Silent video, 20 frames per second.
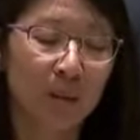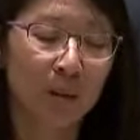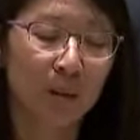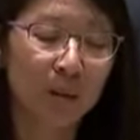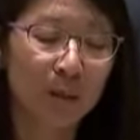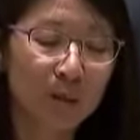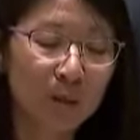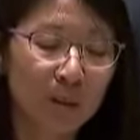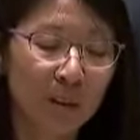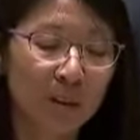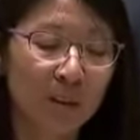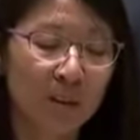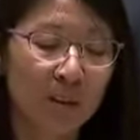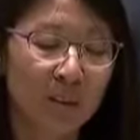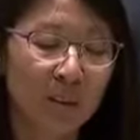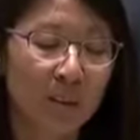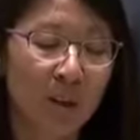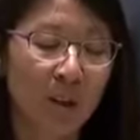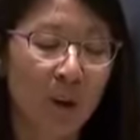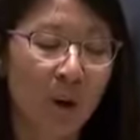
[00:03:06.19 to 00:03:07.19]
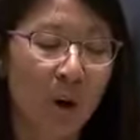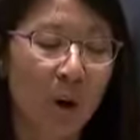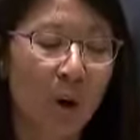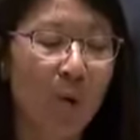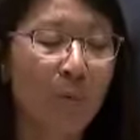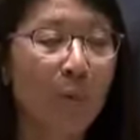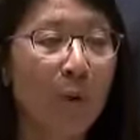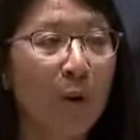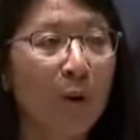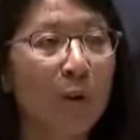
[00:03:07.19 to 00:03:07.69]
looted,
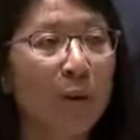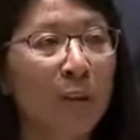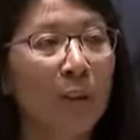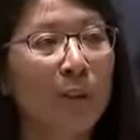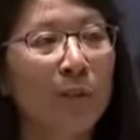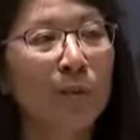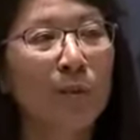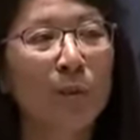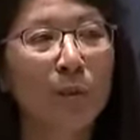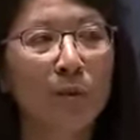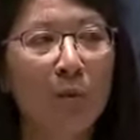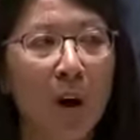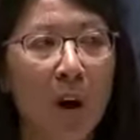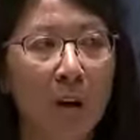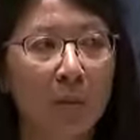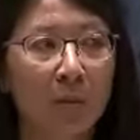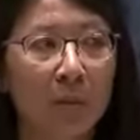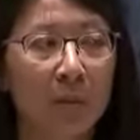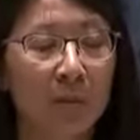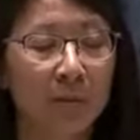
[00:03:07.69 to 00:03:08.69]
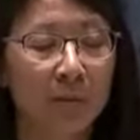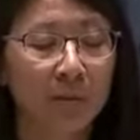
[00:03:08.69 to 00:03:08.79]
or burned to the ground.